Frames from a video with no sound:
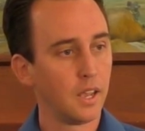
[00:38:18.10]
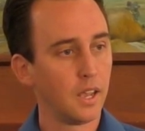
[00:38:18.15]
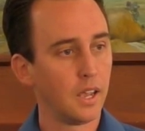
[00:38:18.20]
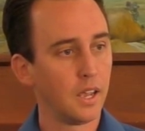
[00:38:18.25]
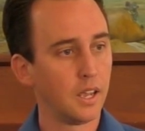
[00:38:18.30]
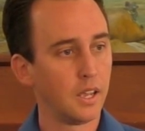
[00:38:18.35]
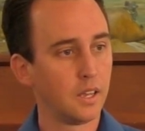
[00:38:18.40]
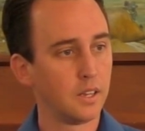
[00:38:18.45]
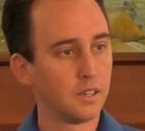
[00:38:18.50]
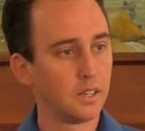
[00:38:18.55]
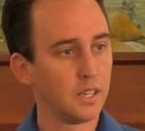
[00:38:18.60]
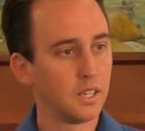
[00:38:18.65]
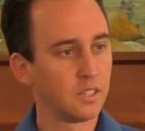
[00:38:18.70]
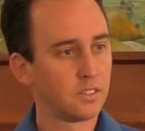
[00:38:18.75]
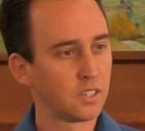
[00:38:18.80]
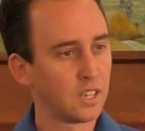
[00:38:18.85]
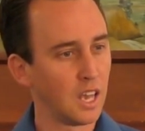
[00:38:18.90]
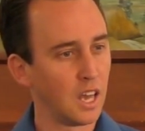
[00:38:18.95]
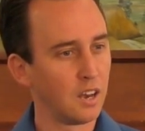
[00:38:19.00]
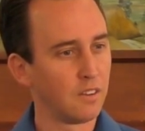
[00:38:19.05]
And
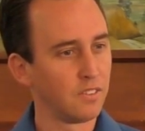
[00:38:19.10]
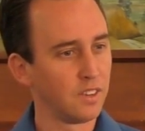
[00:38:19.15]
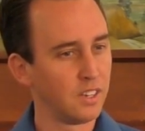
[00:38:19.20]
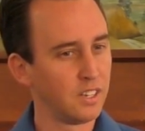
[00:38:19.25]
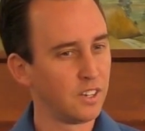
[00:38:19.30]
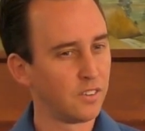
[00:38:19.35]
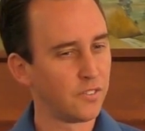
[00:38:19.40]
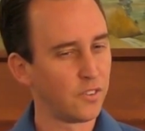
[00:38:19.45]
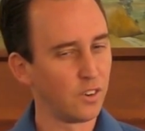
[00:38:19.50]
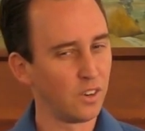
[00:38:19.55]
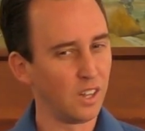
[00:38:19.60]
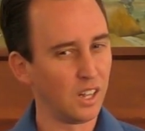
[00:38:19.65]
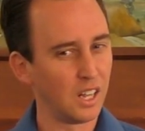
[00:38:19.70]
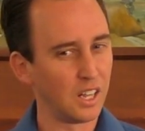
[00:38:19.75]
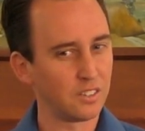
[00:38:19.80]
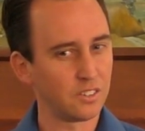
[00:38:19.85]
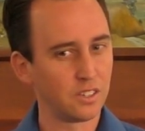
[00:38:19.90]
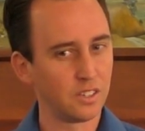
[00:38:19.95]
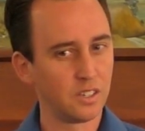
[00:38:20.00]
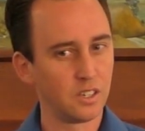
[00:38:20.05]
it's kind of a different
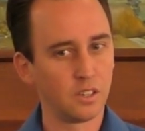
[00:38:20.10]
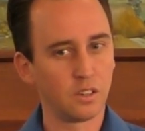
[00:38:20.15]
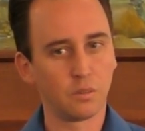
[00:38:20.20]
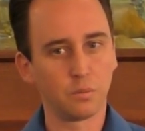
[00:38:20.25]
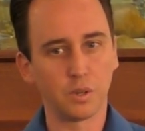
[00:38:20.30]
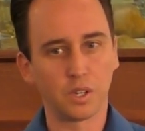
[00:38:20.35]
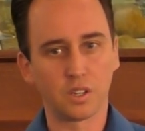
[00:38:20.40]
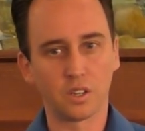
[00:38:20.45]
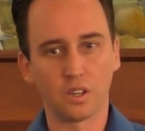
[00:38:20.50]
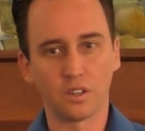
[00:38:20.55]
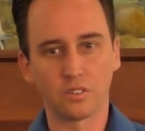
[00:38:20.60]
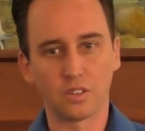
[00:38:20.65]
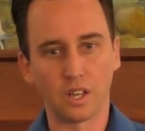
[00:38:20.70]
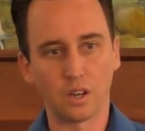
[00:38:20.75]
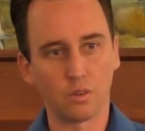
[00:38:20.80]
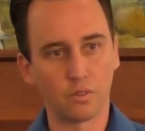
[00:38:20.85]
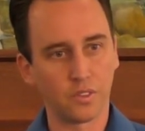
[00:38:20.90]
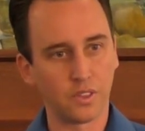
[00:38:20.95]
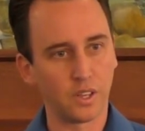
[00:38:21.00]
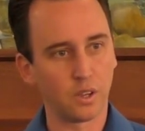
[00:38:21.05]
lesson here because I
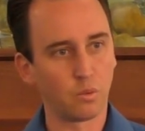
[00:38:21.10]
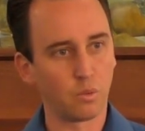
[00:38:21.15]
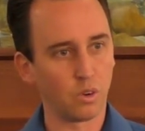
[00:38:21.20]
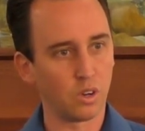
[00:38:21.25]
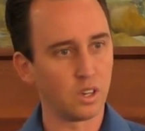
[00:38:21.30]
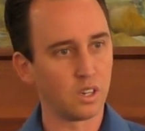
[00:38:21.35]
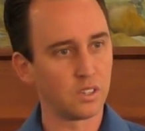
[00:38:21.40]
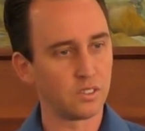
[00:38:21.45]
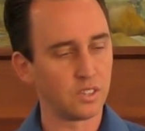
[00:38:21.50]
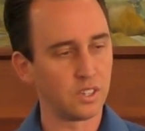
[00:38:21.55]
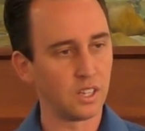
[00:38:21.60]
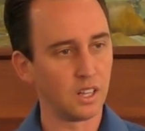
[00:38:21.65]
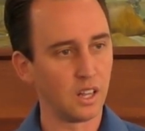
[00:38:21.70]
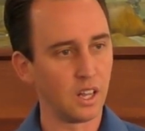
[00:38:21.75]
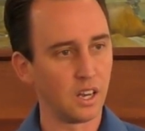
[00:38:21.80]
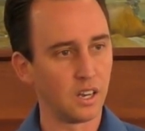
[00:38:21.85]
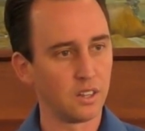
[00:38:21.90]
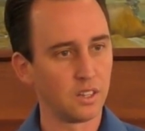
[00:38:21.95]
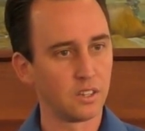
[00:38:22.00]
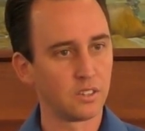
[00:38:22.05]
don't think we're going to see a
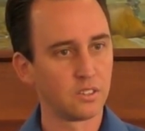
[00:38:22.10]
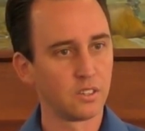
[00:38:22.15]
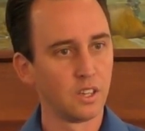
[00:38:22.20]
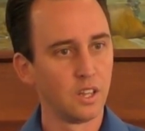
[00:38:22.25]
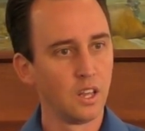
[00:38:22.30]
lot of this.